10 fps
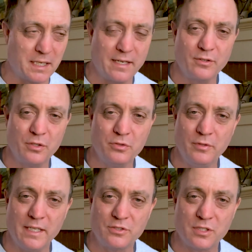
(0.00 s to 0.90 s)
I don't know who
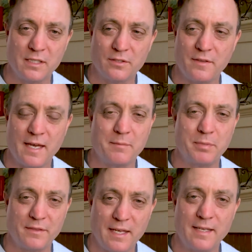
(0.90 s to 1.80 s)
engineered that,
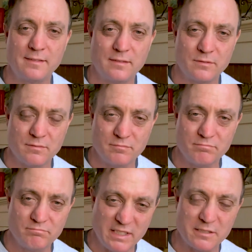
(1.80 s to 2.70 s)
but that
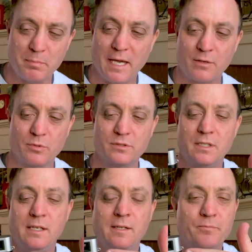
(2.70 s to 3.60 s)
is backwards.
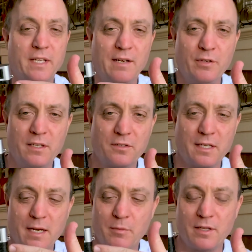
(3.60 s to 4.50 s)
Every other
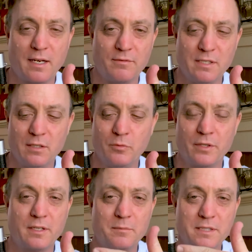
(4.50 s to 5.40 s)
camera that I've dealt
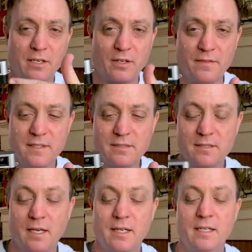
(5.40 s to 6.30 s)
with comes out on this
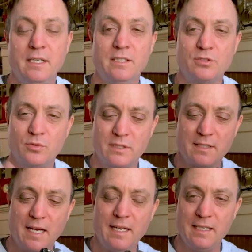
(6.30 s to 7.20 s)
side, so it's
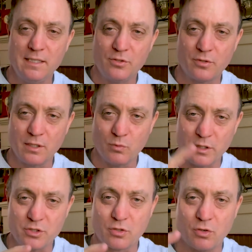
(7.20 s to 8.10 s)
not hindering
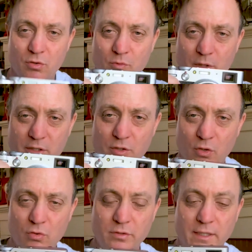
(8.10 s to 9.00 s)
where you're
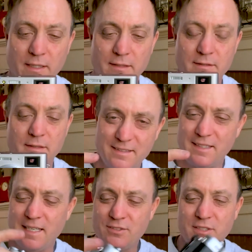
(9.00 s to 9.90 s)
holding it.
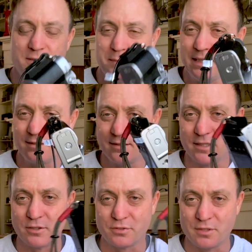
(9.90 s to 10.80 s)
That just makes
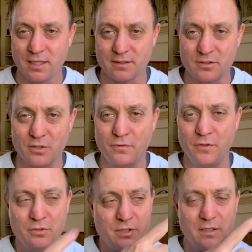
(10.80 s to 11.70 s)
zero sense. So
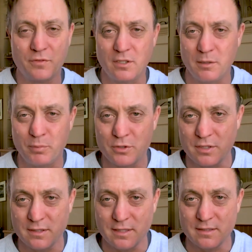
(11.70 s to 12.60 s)
Fuji, if you're going to push
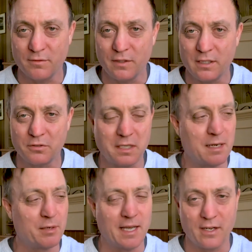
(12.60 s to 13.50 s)
this as a video
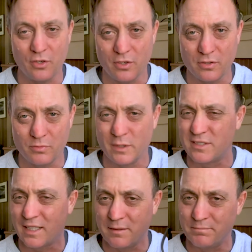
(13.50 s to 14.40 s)
camera at all,
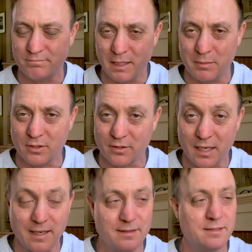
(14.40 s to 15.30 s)
which maybe you're
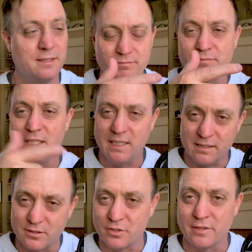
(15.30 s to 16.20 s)
not, you need
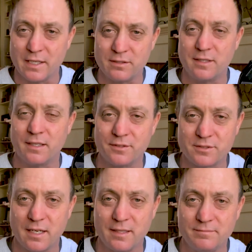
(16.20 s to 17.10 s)
to turn that to the other
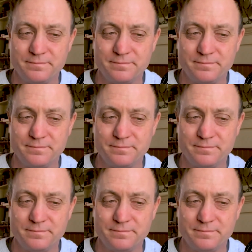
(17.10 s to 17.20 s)
side.